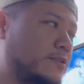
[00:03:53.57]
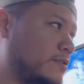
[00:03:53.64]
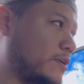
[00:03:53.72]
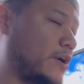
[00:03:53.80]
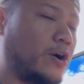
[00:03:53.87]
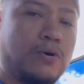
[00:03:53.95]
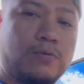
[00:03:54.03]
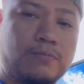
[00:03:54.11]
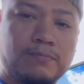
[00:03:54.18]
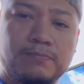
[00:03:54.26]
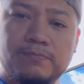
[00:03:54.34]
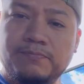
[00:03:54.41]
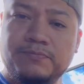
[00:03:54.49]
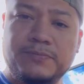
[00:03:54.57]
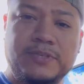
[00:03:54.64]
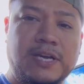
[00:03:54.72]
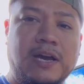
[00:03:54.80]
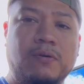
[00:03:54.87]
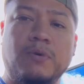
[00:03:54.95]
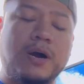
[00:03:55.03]
home
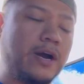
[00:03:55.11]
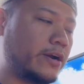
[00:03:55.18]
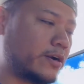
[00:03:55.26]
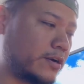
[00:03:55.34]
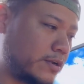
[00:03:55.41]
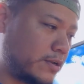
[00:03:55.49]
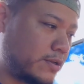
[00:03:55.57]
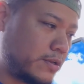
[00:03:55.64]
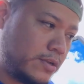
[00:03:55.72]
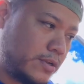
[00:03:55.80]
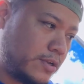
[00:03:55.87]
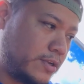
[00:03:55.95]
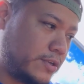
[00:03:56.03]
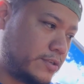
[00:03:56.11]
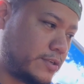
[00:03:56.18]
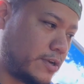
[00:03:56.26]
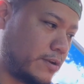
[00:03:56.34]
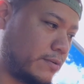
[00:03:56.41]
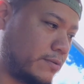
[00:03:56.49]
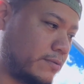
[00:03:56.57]
DIYer.
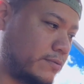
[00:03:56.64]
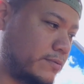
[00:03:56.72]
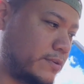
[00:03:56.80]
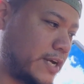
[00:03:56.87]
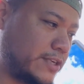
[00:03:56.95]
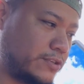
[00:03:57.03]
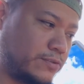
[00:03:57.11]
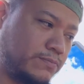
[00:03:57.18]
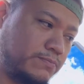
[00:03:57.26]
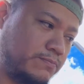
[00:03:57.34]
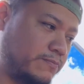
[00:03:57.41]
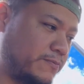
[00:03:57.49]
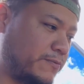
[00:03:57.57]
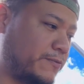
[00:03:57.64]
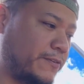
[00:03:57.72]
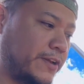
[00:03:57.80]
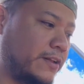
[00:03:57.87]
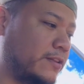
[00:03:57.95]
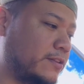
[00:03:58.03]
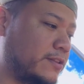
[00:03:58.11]
So I just
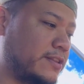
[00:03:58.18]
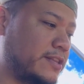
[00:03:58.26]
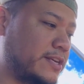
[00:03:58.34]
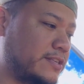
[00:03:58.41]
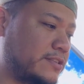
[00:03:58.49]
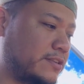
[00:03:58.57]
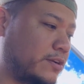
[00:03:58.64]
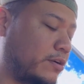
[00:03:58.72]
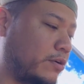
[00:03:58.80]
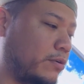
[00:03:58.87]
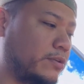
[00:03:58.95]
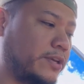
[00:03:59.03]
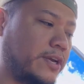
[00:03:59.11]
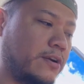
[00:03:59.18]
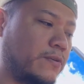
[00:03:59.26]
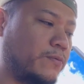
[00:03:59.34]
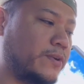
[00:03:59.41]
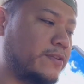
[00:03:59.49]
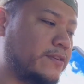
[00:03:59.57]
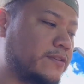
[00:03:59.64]
filled this hole here
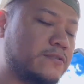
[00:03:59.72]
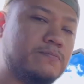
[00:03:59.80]
with as